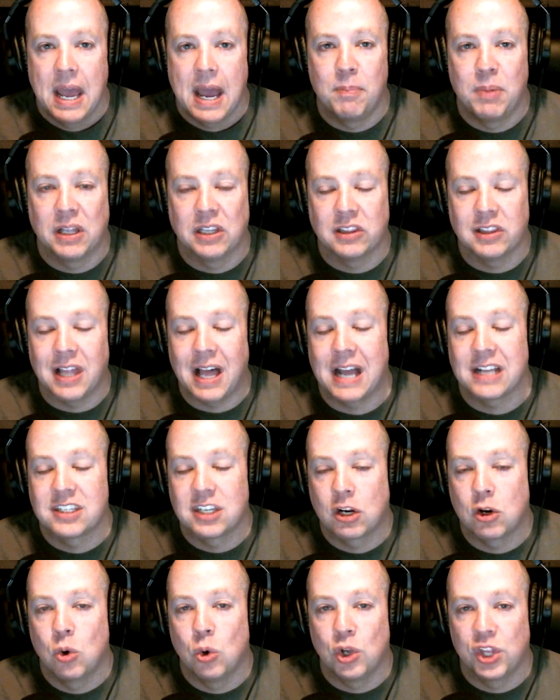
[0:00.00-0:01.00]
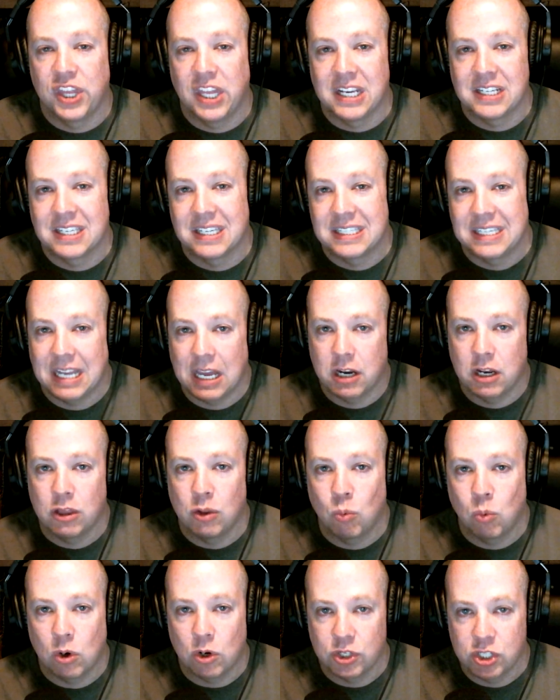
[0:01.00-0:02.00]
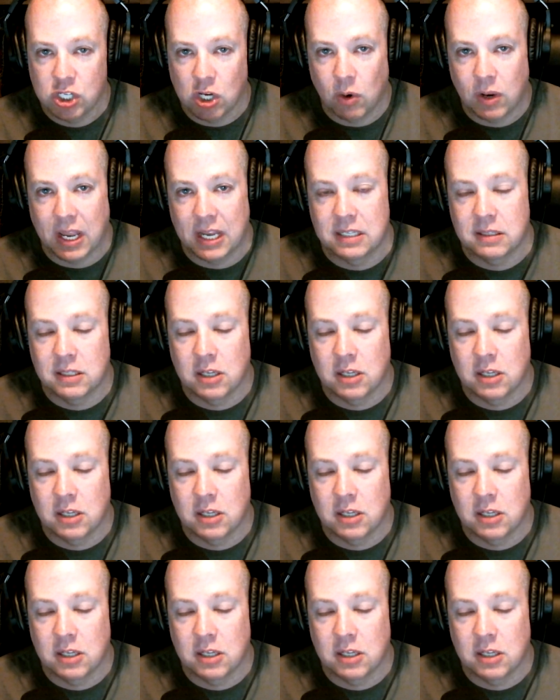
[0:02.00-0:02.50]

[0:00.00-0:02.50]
but lots of cool things to see out in the World Showcase.